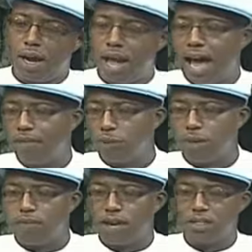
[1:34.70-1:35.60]
our lives,
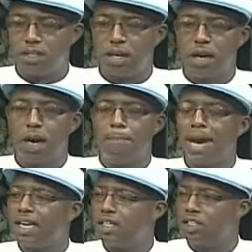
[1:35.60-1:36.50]
we faced a, a
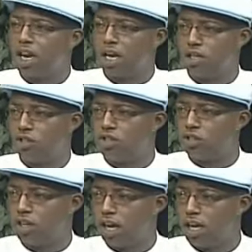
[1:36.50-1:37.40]
mighty change.
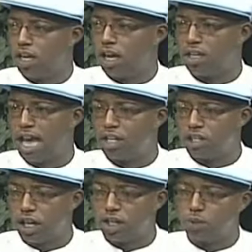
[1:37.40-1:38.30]
Yes. And, and that
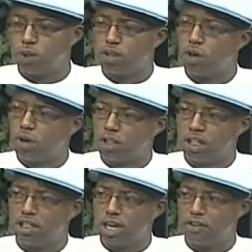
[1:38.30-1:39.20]
change was called
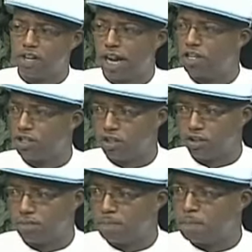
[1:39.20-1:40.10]

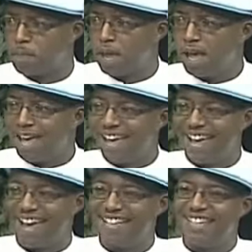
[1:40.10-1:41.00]
desegregation. Correct.
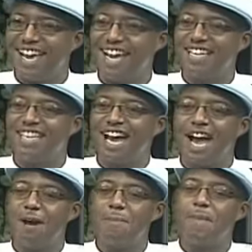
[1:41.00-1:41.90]
And, and
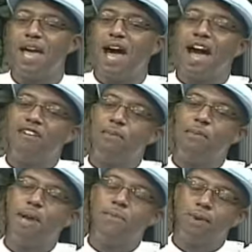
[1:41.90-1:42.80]
um, I
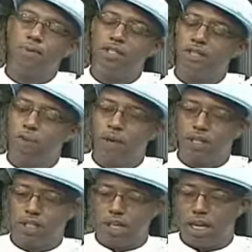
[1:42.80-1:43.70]
remember Mr.
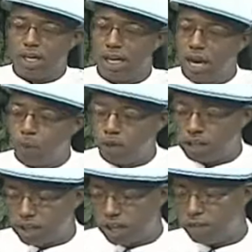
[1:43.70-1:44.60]
Pritchett, and then I
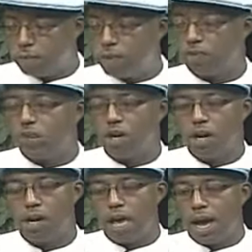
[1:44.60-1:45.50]
want to hear from you,
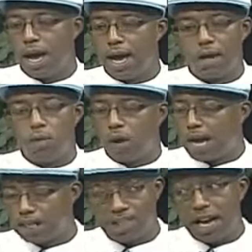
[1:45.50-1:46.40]
sir. Uh, I don't,
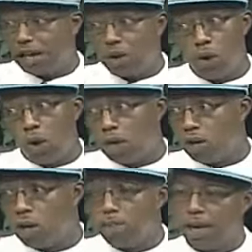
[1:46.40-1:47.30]
because I, I, could go on
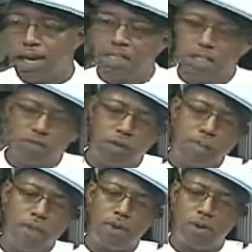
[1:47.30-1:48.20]
and on, but I just
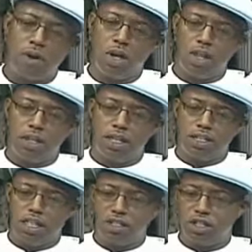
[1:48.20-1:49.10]
remember the
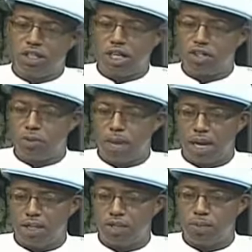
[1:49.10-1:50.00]
attention that you
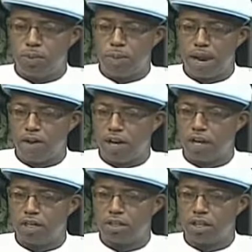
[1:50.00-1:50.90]
paid to preparing
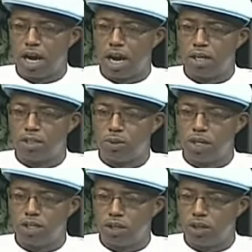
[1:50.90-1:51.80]
us uh, to
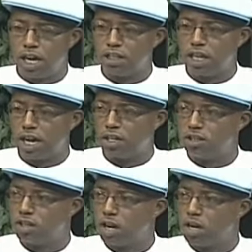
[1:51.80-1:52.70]
undergo that
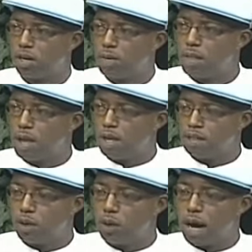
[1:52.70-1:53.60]
challenge, sir.
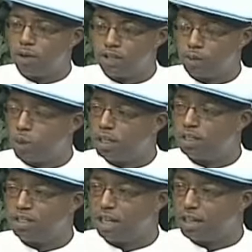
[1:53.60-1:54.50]
So I just
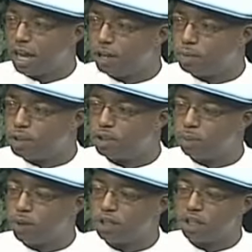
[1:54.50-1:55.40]
wanted to say thank you,
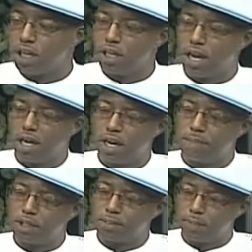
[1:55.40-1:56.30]
Mr. Pritchett, and, and
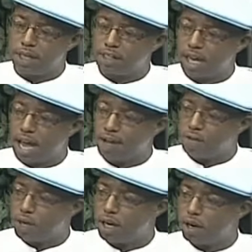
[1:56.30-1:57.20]
I'm just blessed to
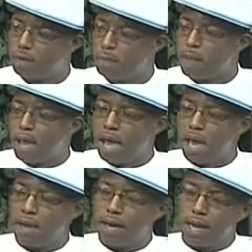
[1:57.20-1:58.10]
have you here.
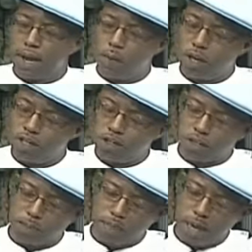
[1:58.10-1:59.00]
And, and I want you
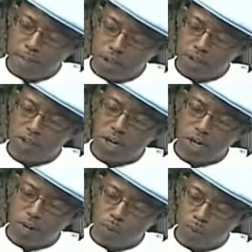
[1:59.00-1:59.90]
to be able to
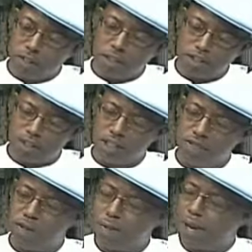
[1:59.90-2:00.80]
talk with us this
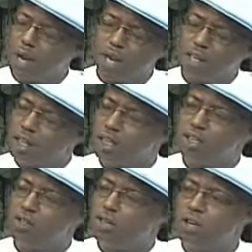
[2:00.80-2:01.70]
evening about anything
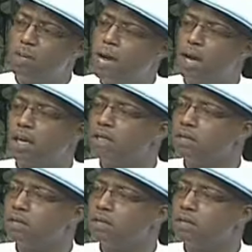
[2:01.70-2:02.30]
that's on your mind.